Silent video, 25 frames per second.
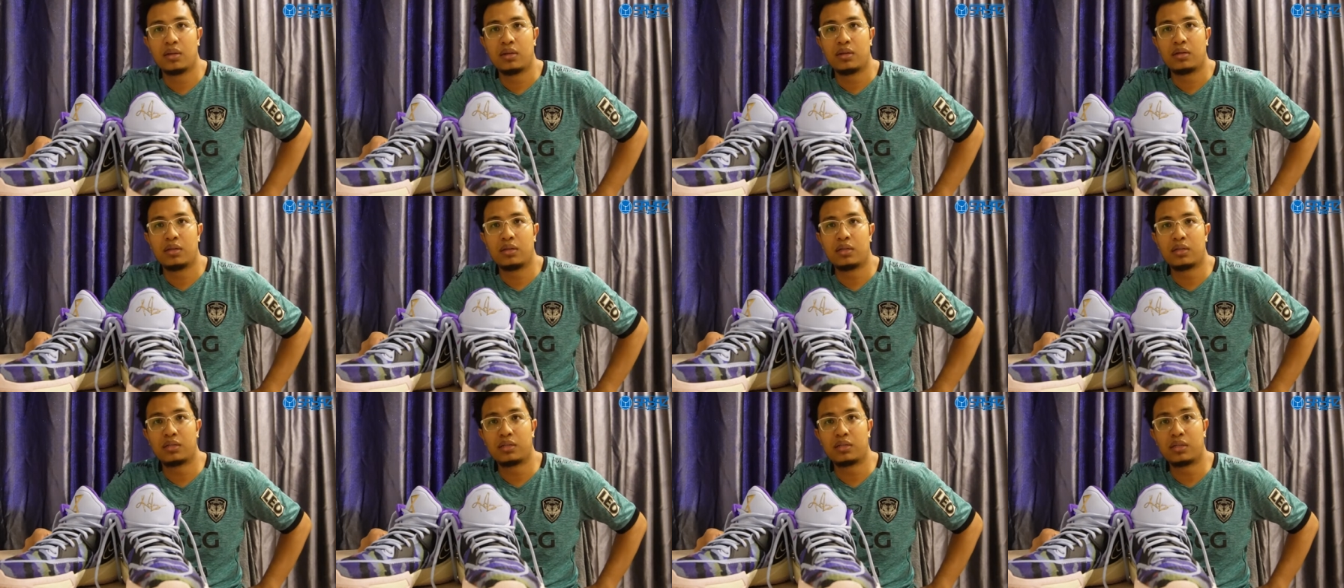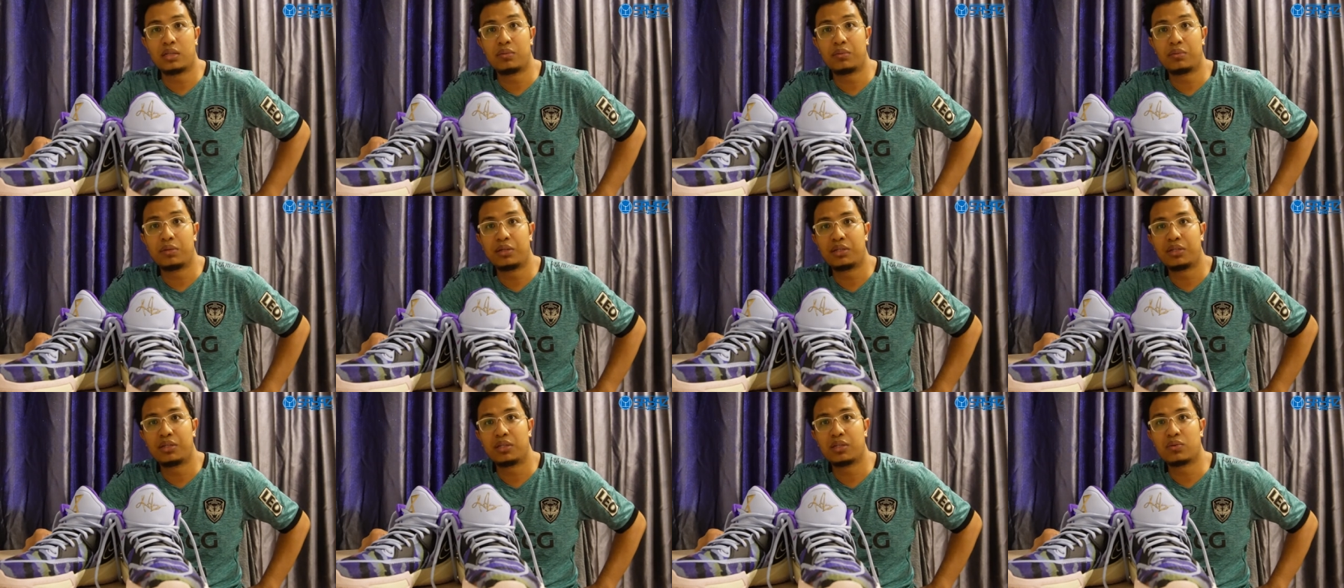The
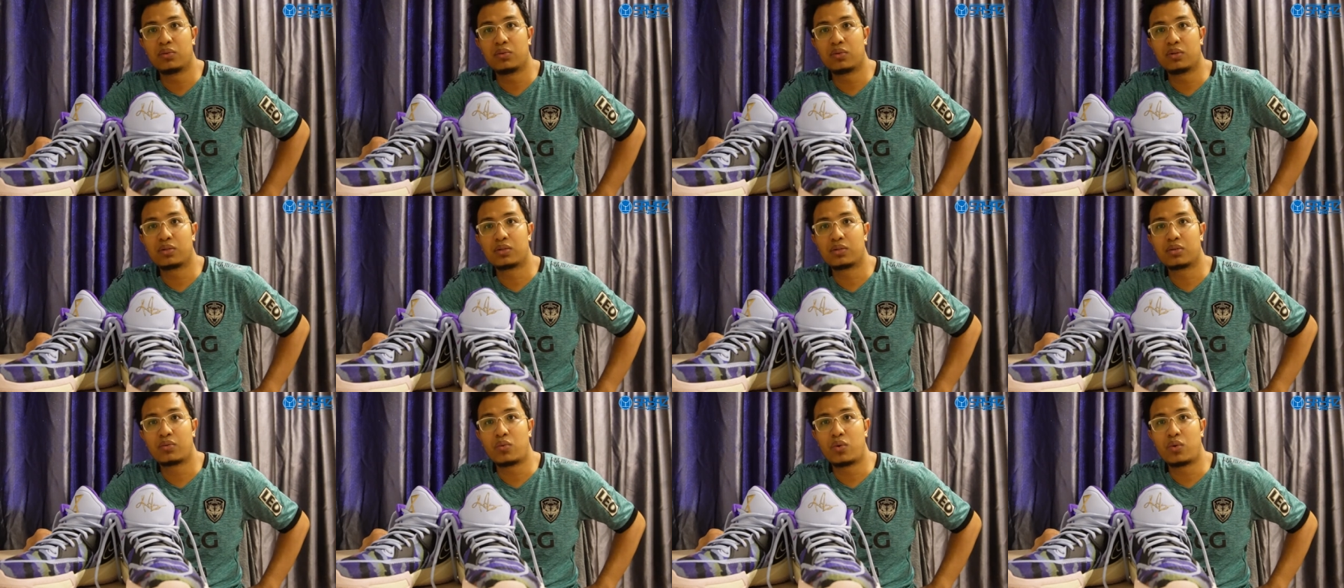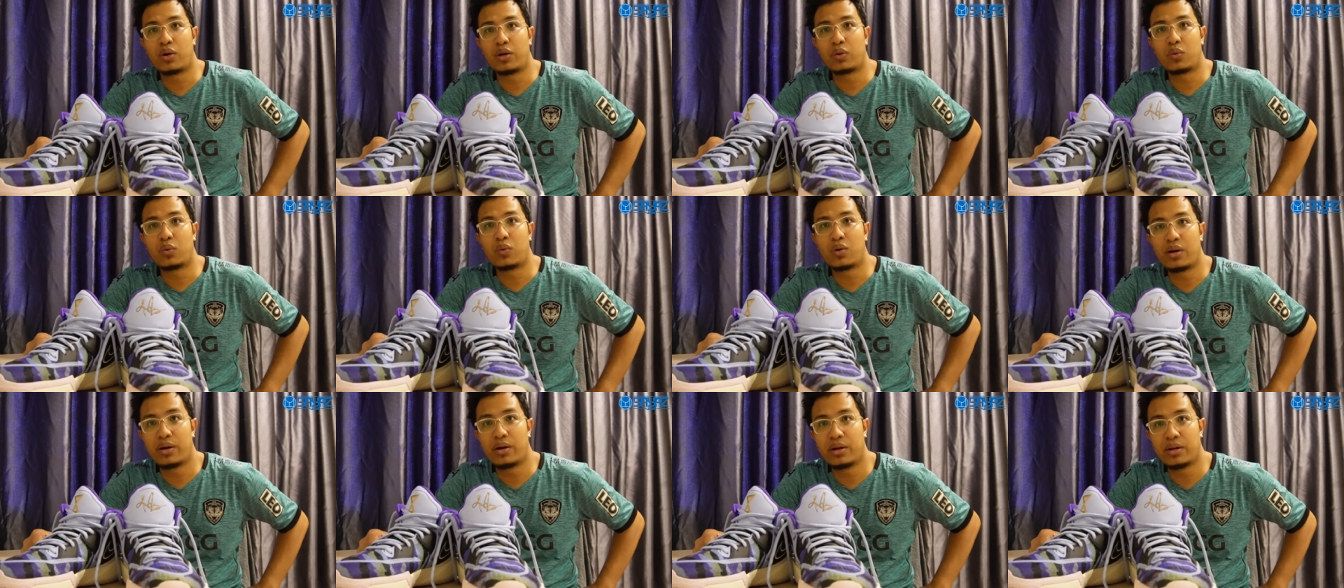celebration was quite
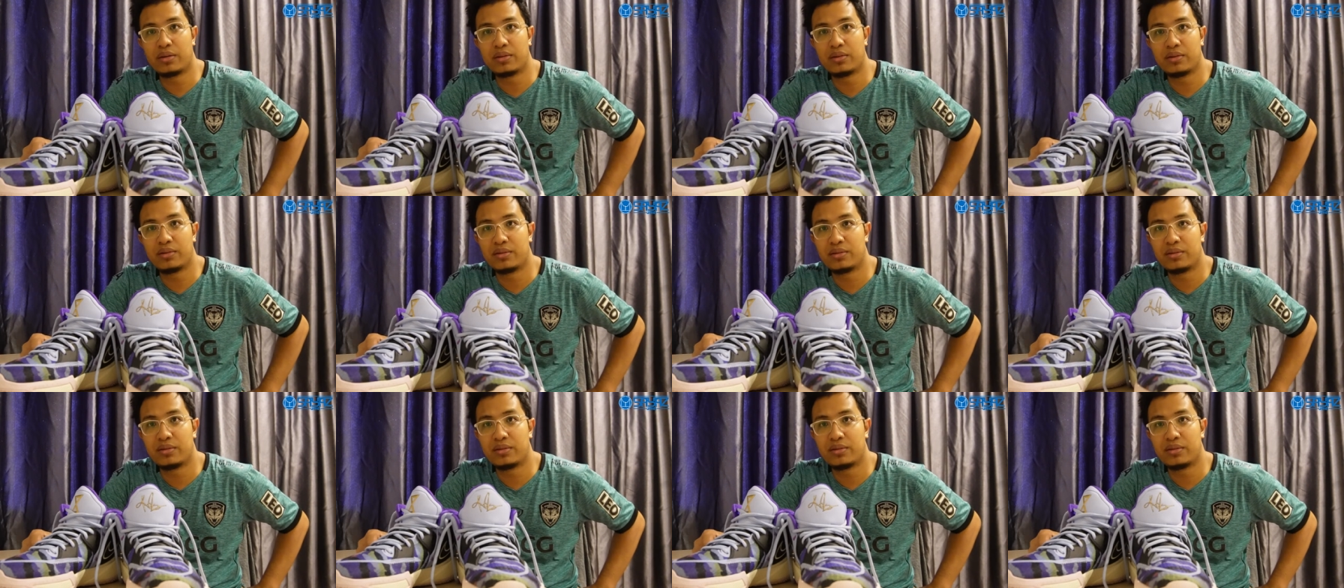wild.